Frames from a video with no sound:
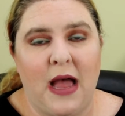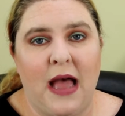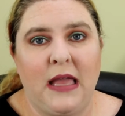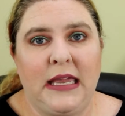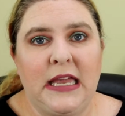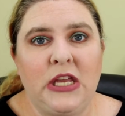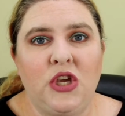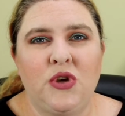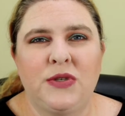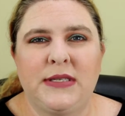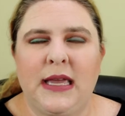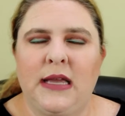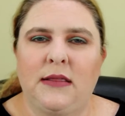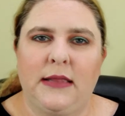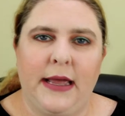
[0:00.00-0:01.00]
I can use
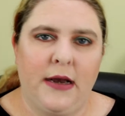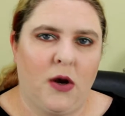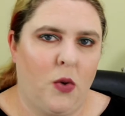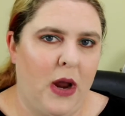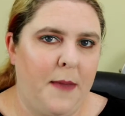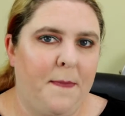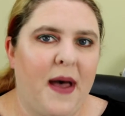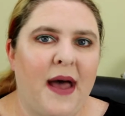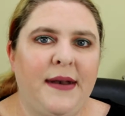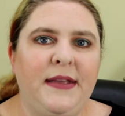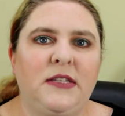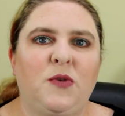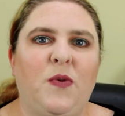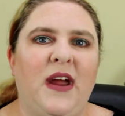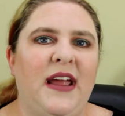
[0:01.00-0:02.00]
like lighter weight body
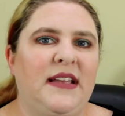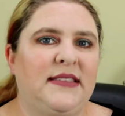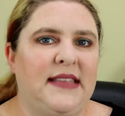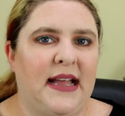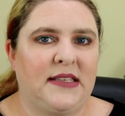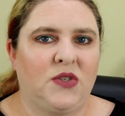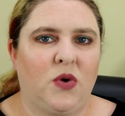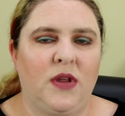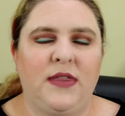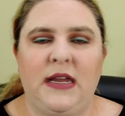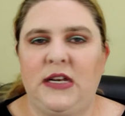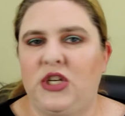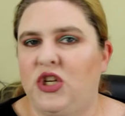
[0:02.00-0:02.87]
sprays, that sort of thing.